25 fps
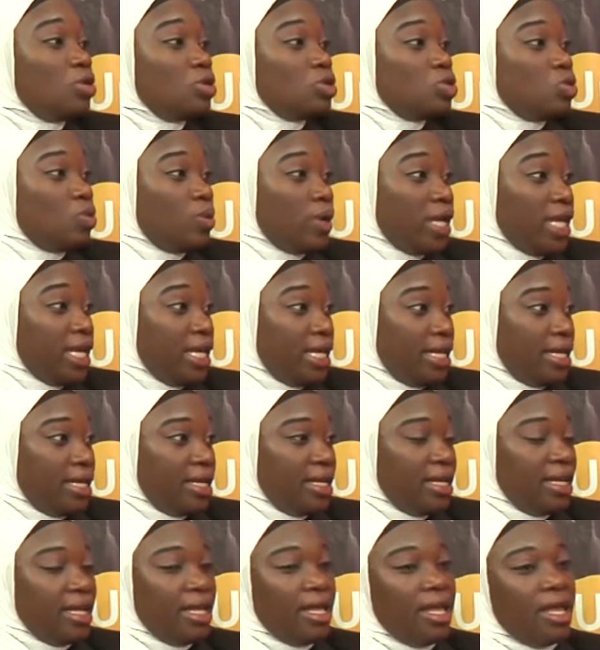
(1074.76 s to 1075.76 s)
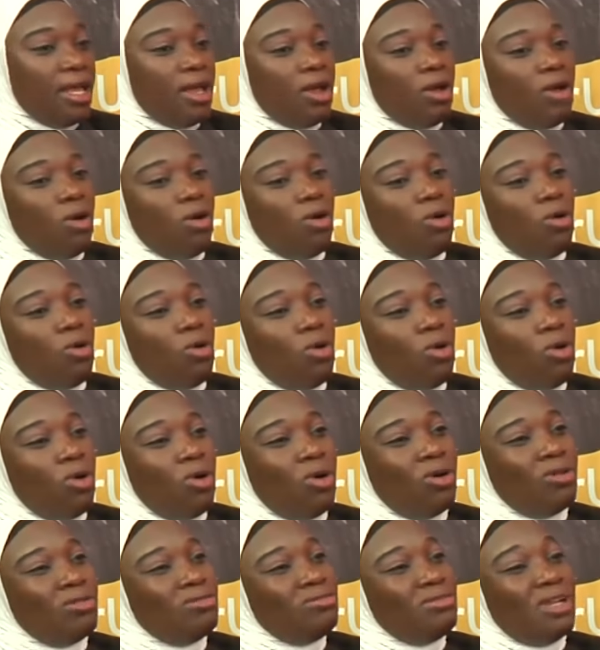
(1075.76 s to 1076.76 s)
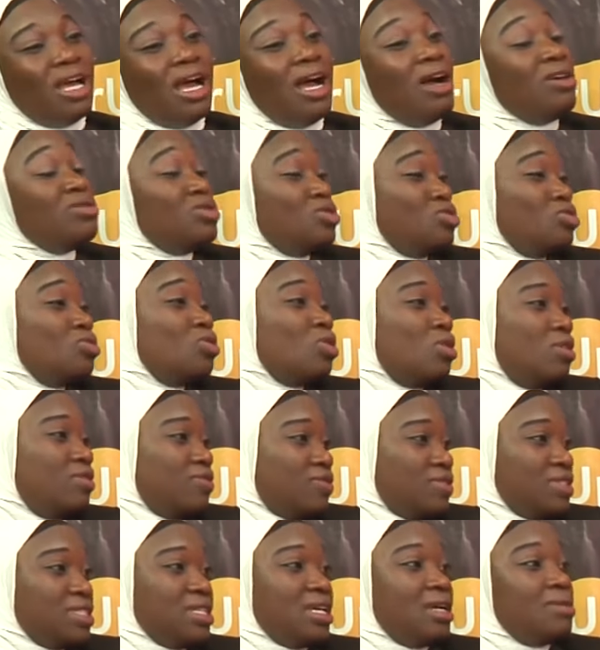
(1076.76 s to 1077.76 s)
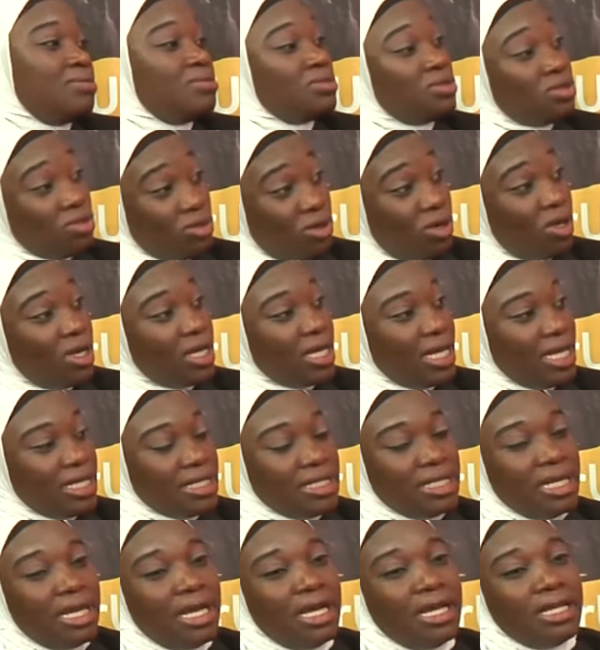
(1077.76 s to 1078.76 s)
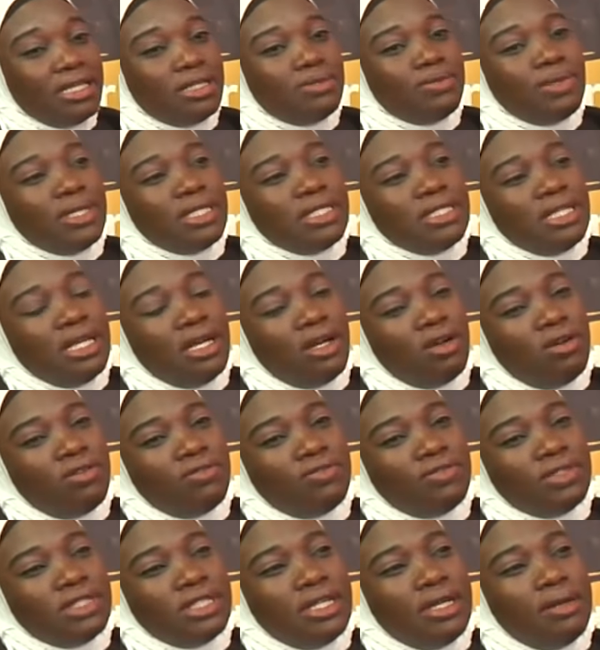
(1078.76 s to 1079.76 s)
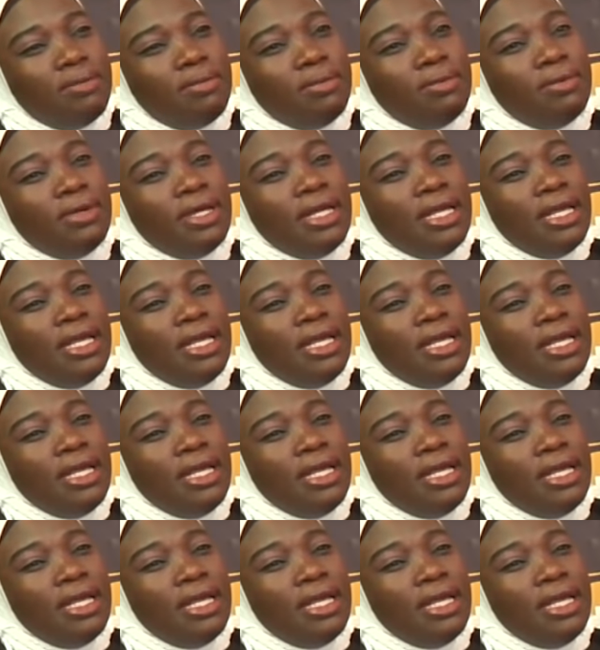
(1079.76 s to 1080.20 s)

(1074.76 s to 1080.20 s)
not working or are too comfortable so long as their mm. husbands are comfortable.